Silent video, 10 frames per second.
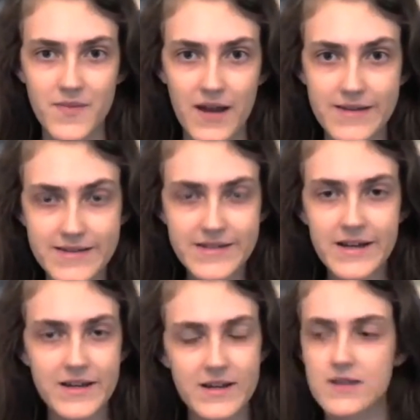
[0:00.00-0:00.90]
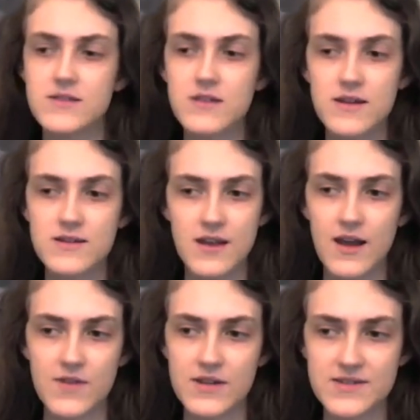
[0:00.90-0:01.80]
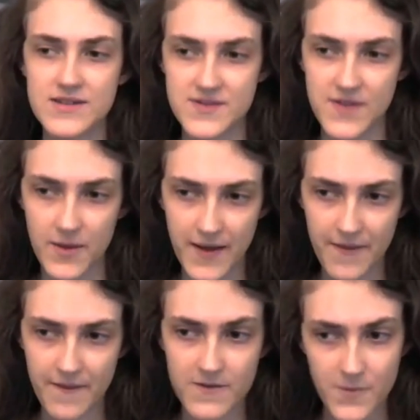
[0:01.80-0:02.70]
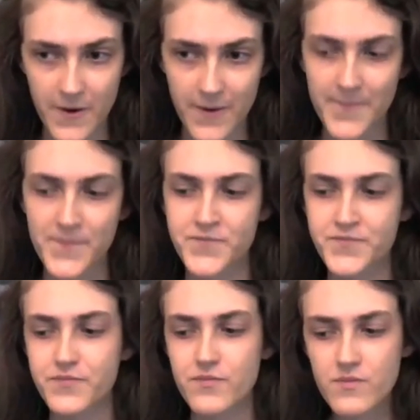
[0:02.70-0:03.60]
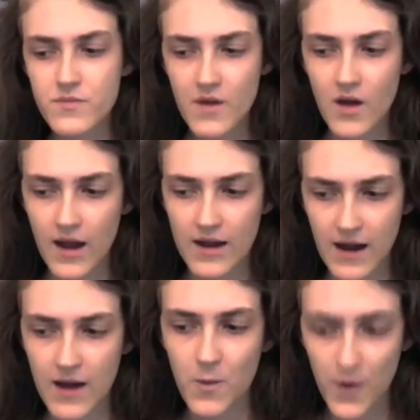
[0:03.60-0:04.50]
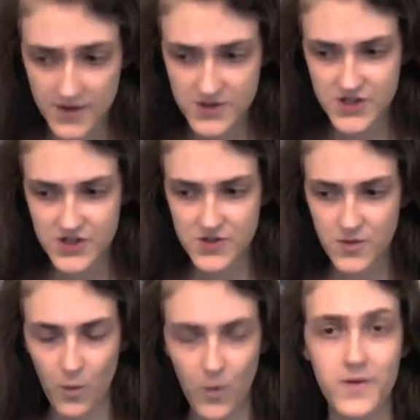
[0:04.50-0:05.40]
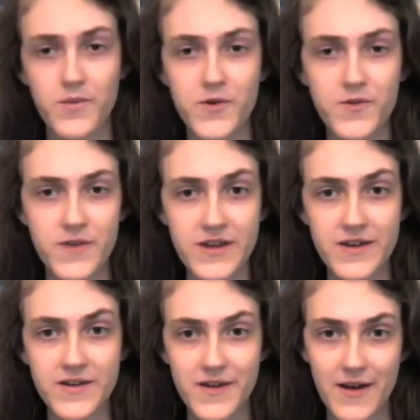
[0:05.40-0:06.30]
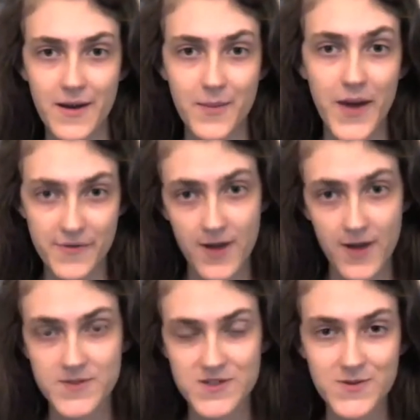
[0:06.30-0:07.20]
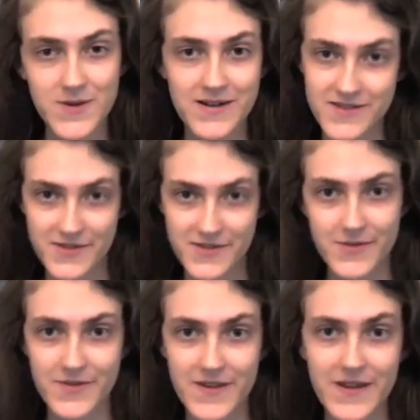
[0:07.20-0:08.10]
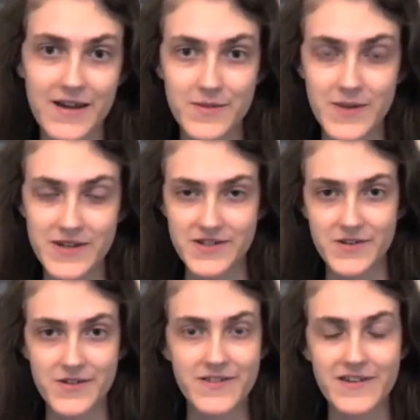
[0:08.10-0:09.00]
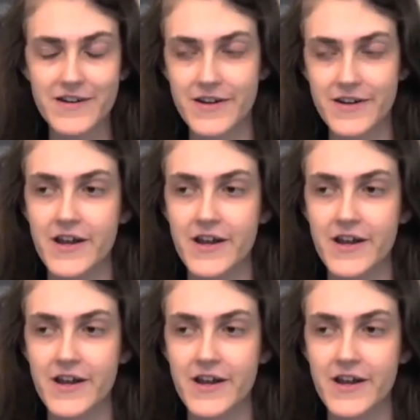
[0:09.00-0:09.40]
idea, and I didn't have any sense of how bad things were. And I watched one movie by Rob Stewart, so the guy you mentioned earlier,